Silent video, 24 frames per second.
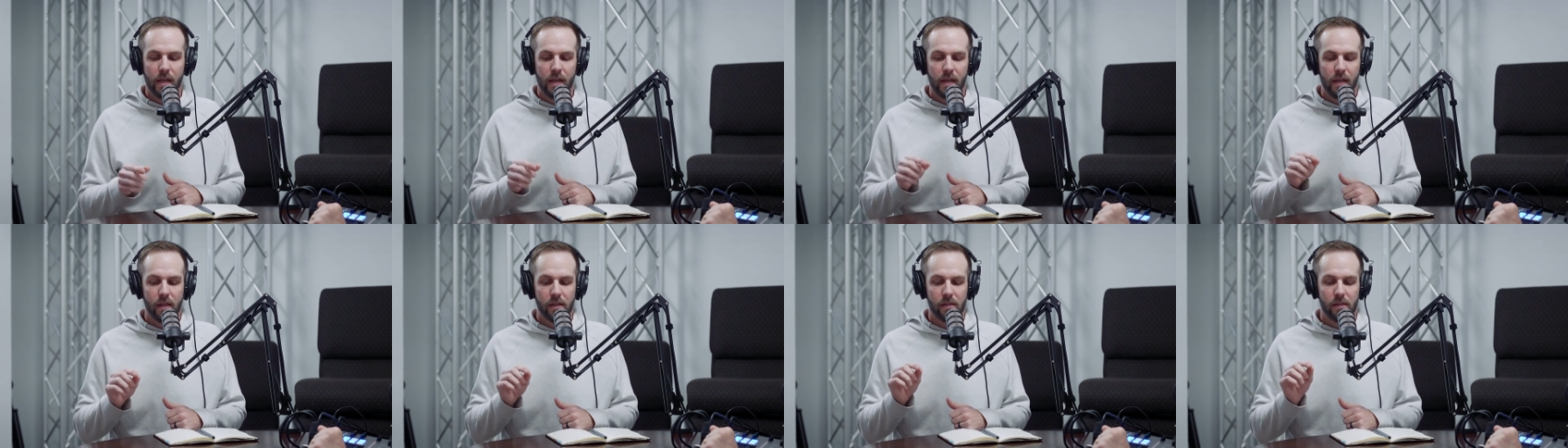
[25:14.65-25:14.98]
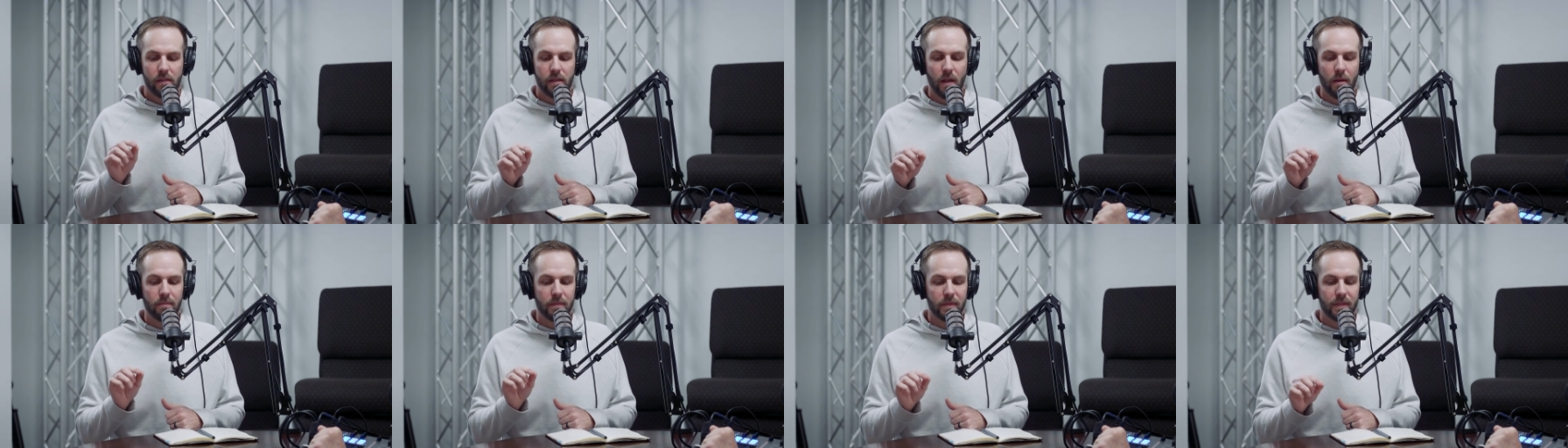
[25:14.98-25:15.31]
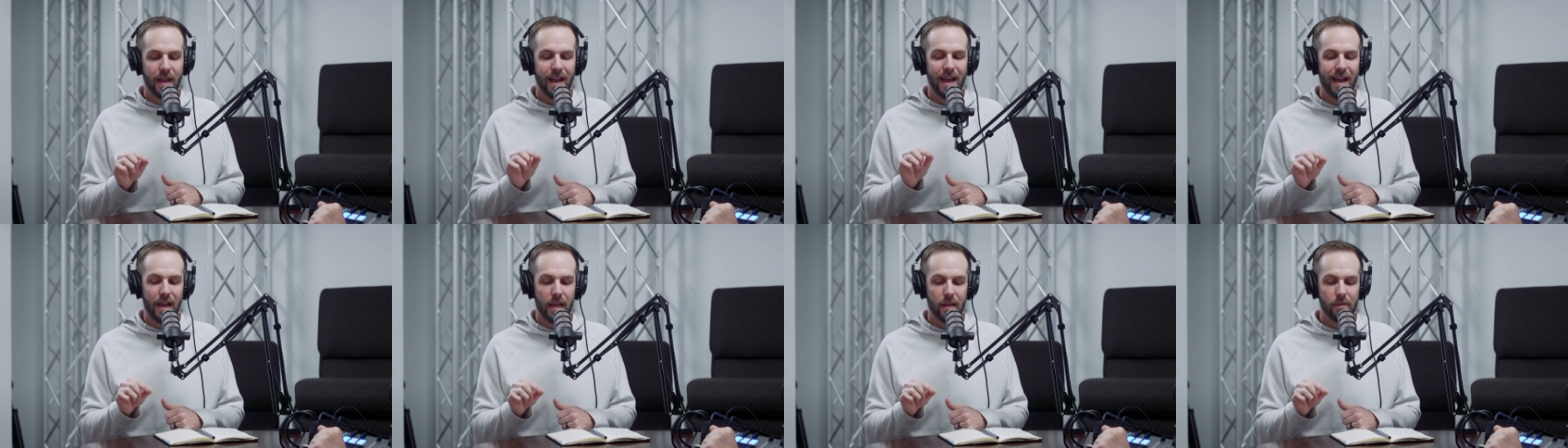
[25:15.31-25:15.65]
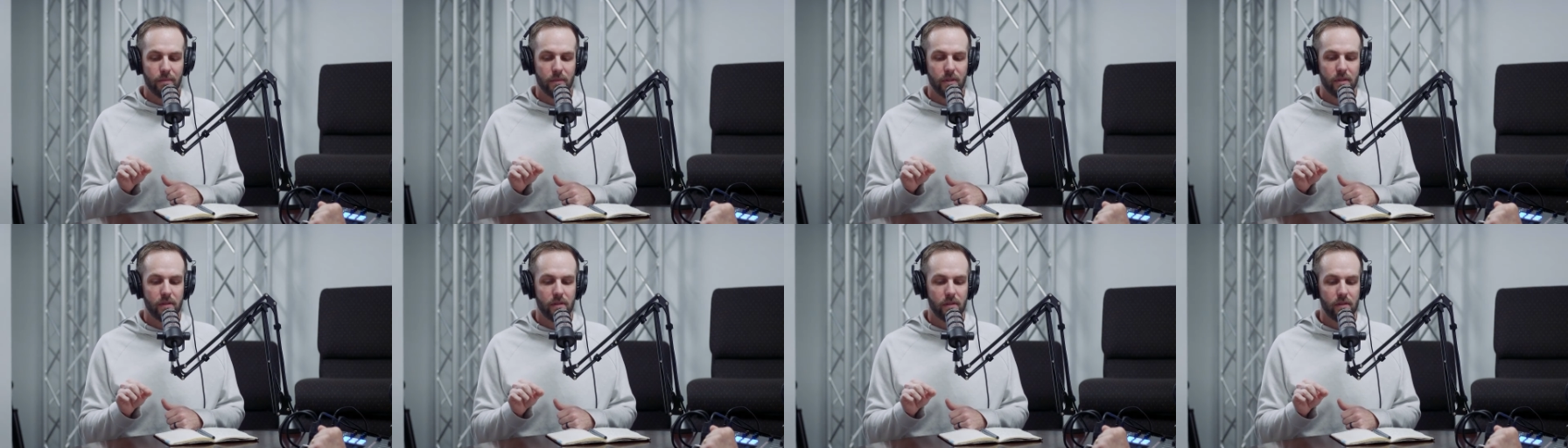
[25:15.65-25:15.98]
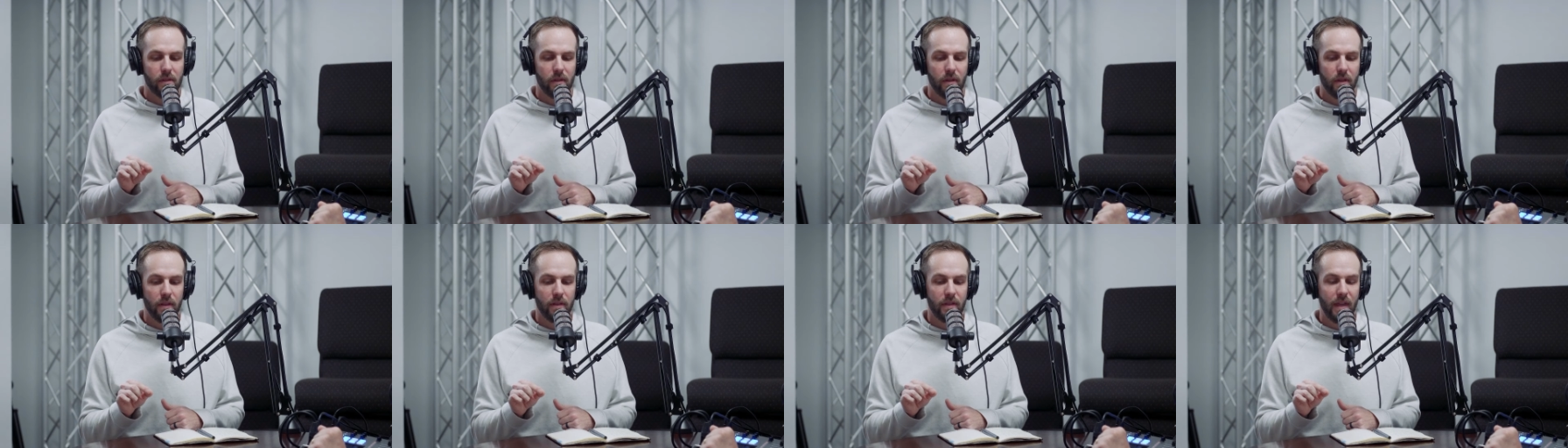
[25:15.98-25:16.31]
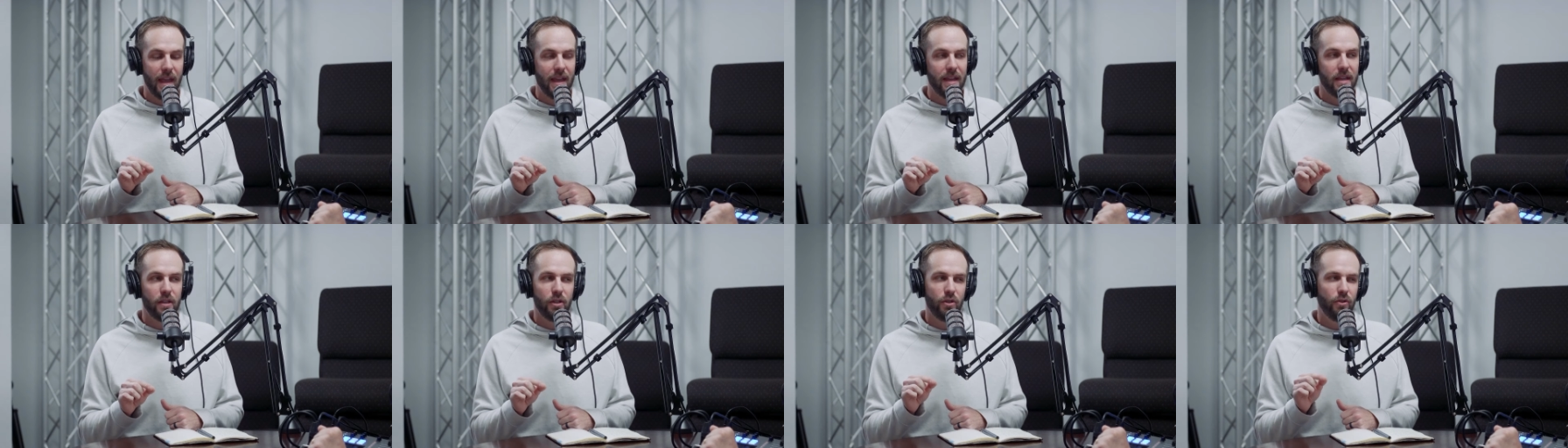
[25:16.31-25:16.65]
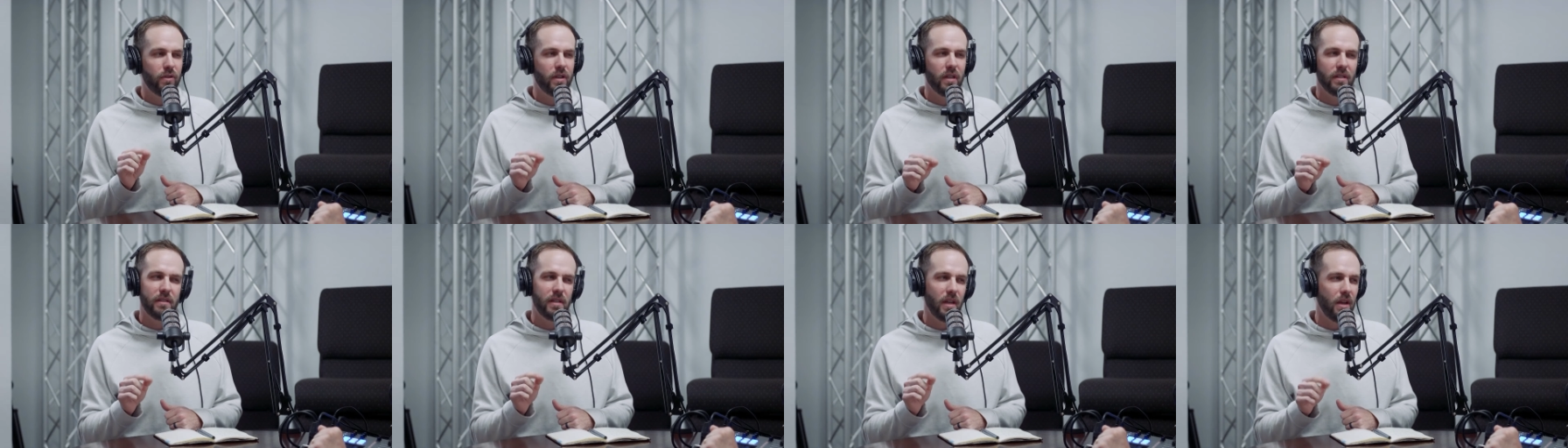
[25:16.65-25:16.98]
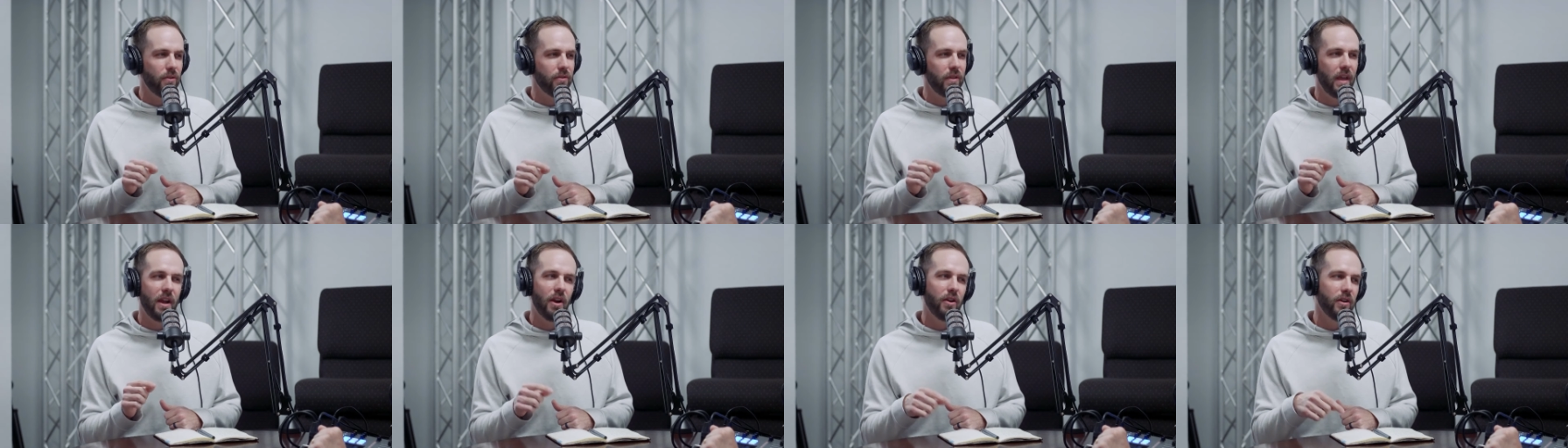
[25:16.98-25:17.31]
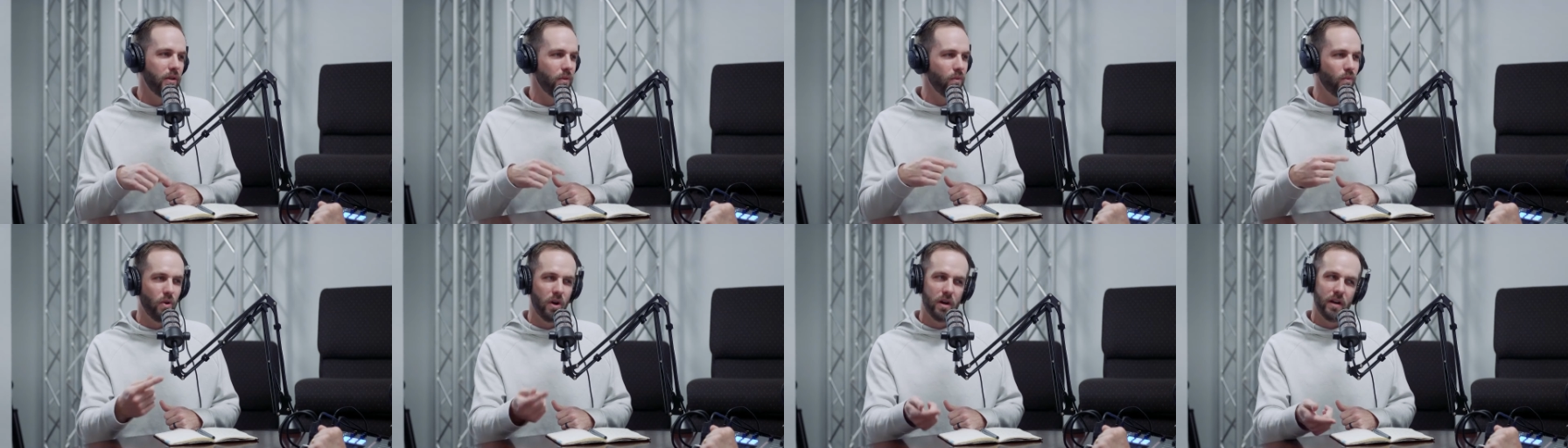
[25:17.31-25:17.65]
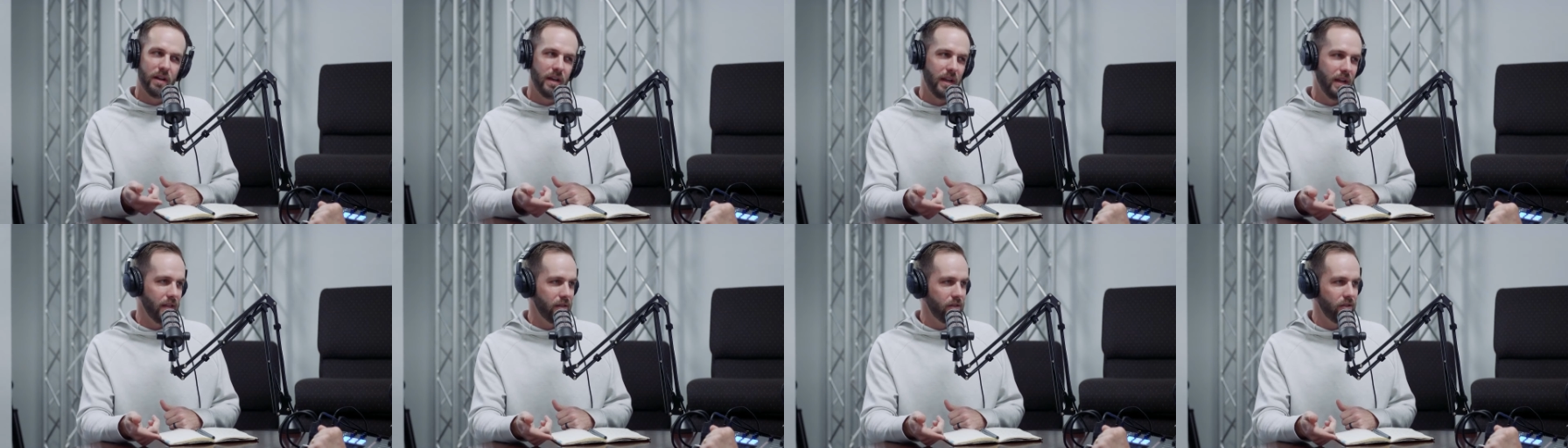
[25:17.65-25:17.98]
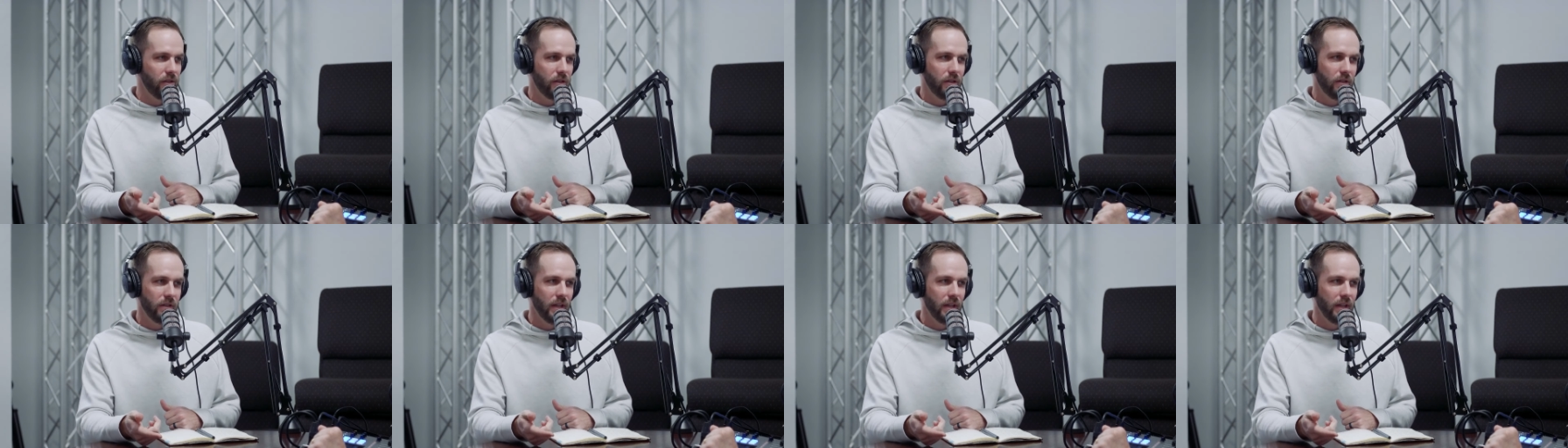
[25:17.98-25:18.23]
Sometimes they you can tell they already want an answer.